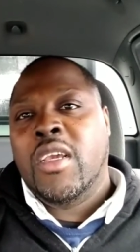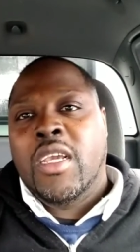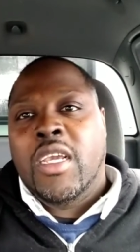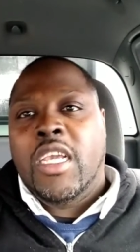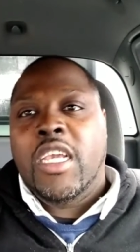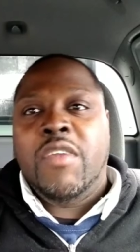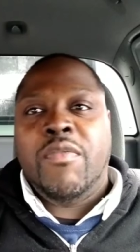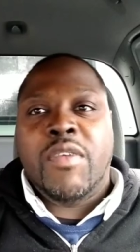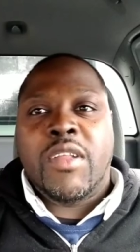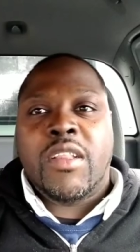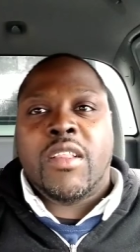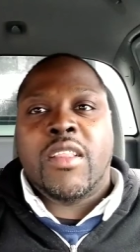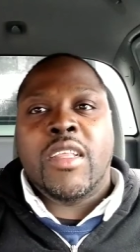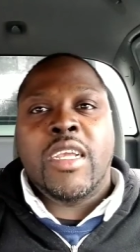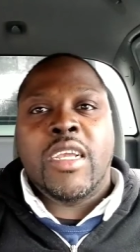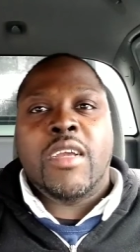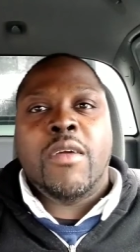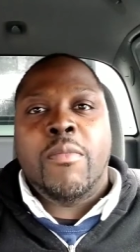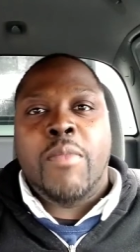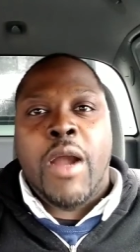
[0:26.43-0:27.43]
even
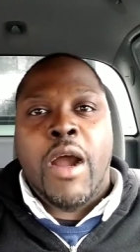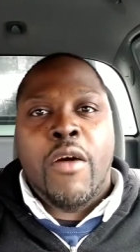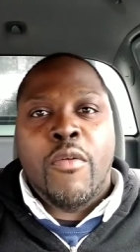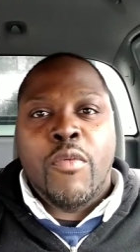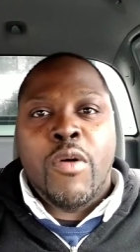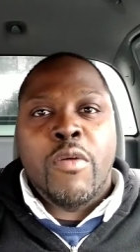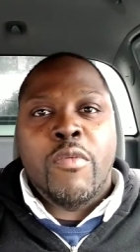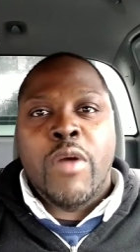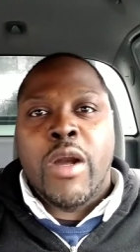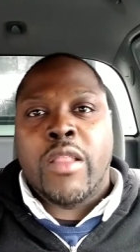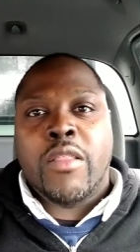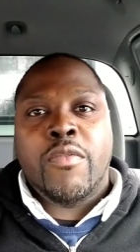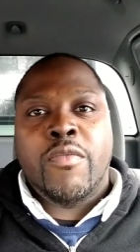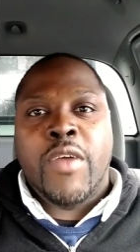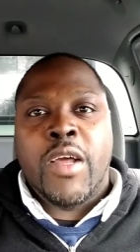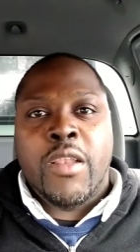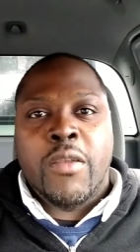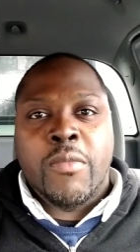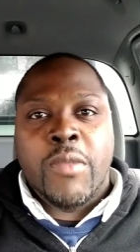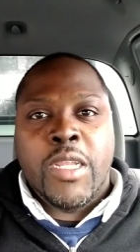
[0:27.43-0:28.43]
think about what web
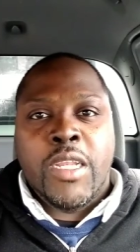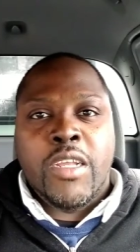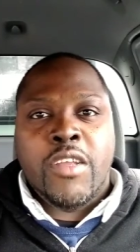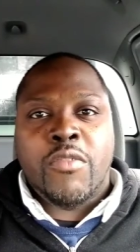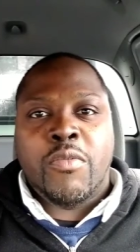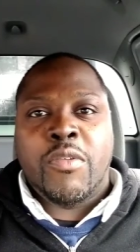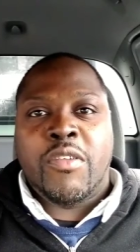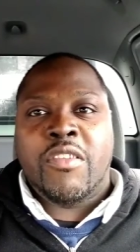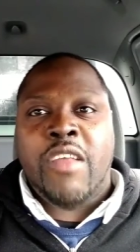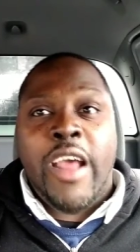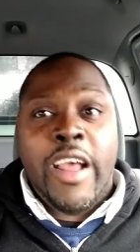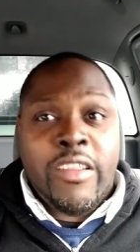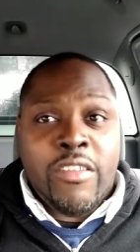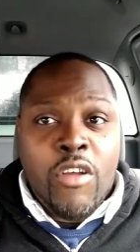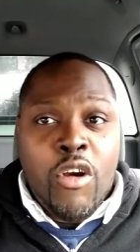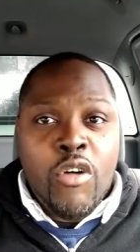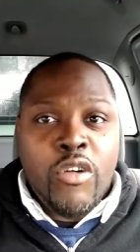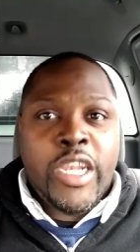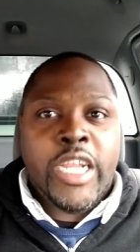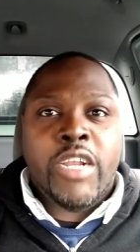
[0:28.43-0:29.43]
development is besides,
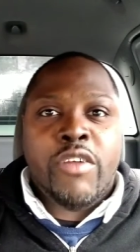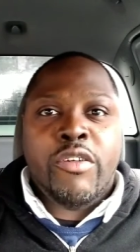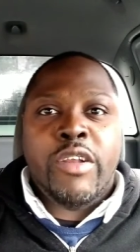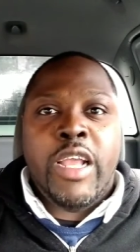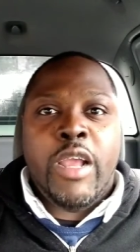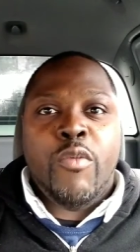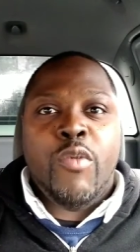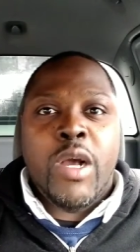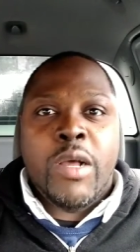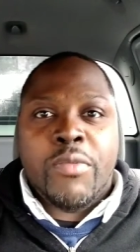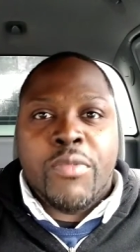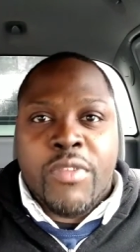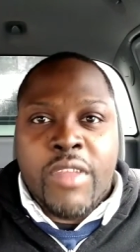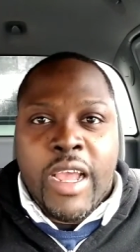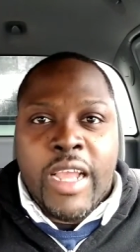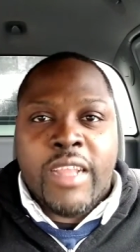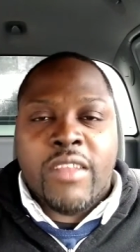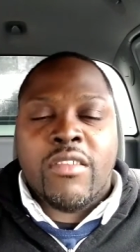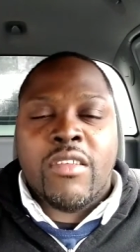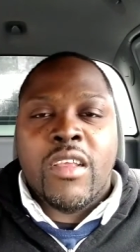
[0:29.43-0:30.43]
oh, they create
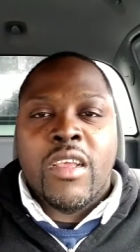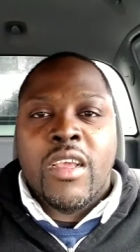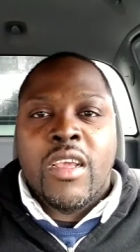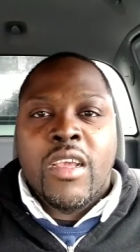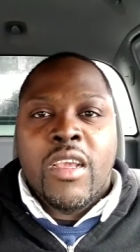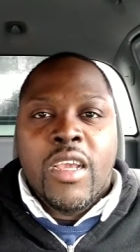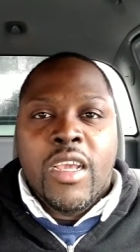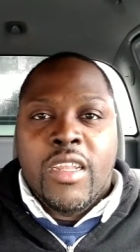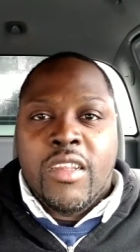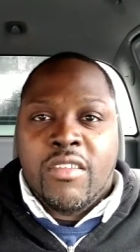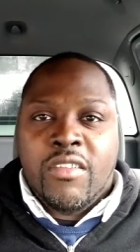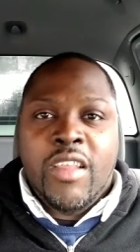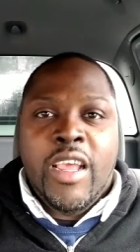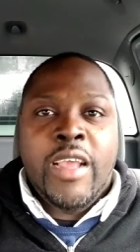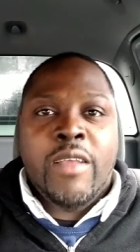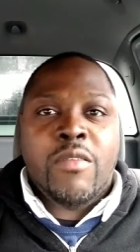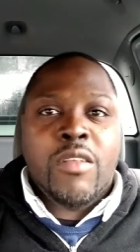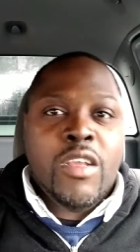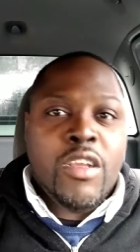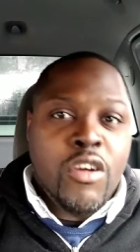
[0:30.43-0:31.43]
websites. And the
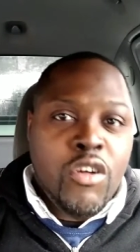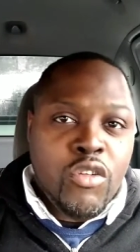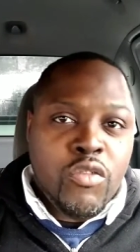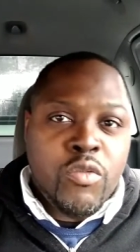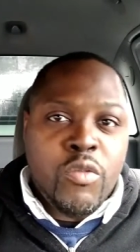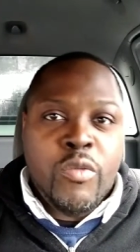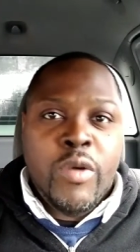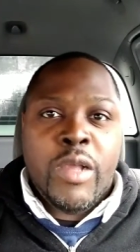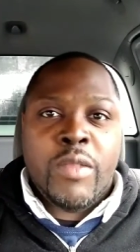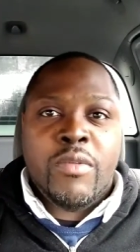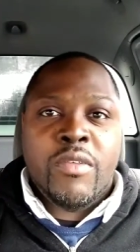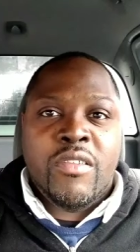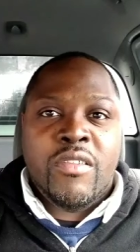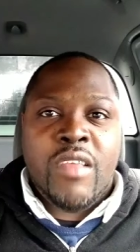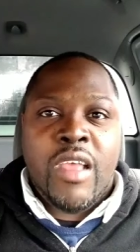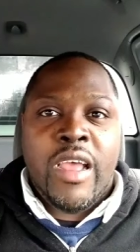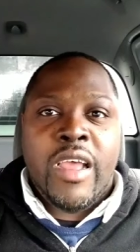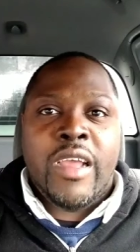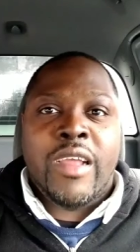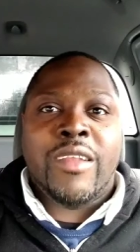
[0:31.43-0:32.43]
same thing goes for web
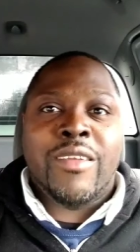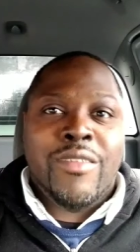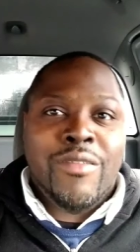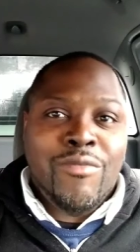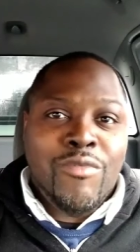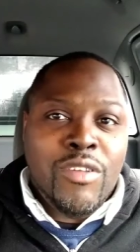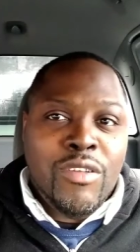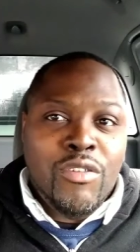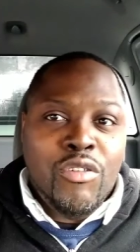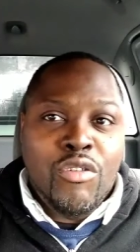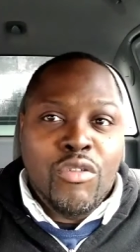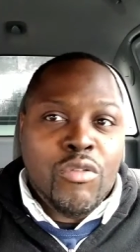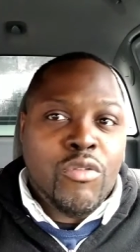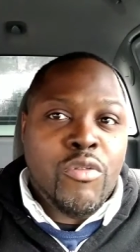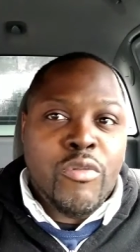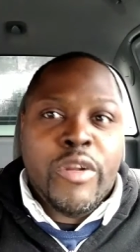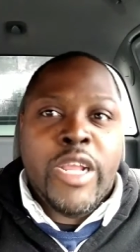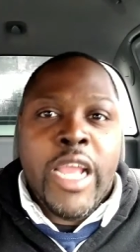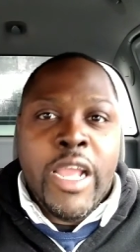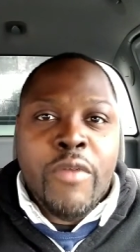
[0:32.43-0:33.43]
design. You
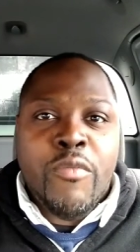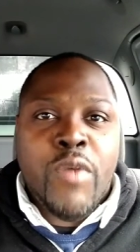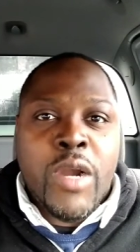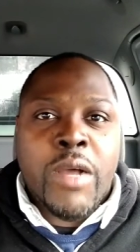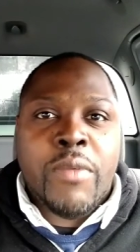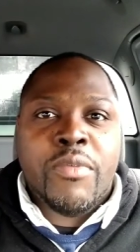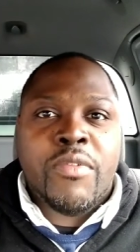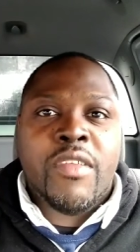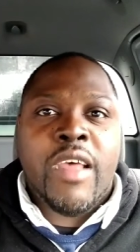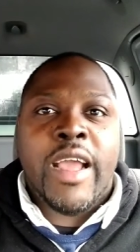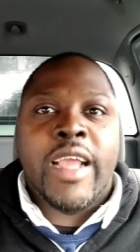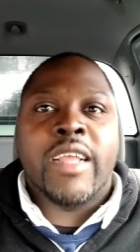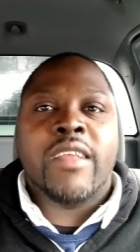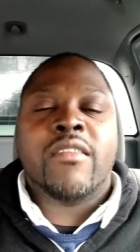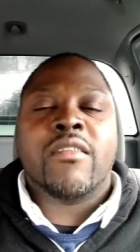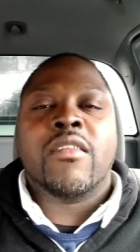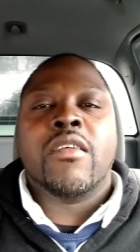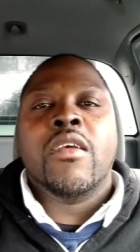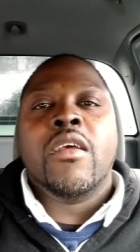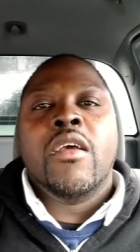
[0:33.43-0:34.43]
create
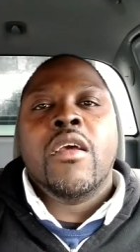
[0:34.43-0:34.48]
websites.